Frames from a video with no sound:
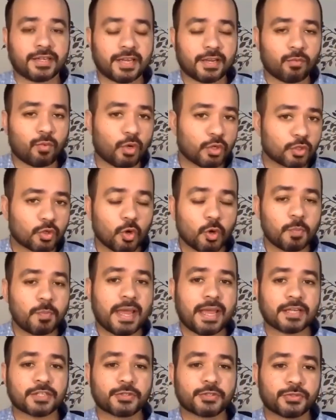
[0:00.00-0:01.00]
I want to go
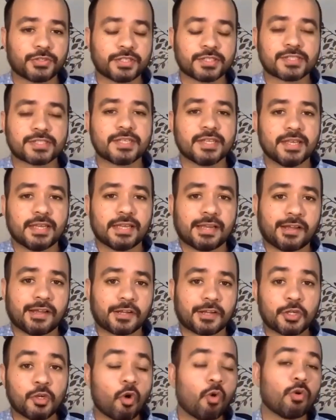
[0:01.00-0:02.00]
back to this
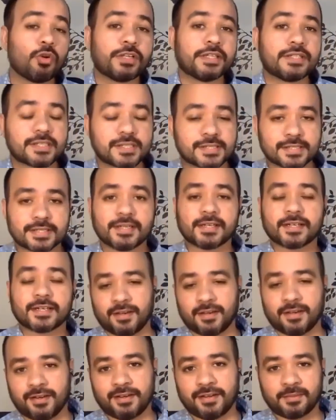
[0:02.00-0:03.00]
golden
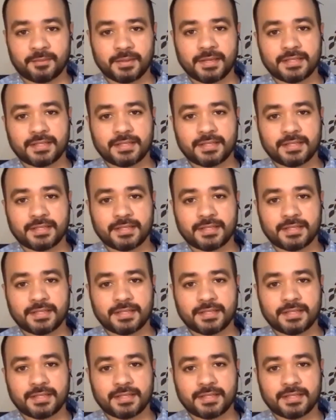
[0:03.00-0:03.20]
circle.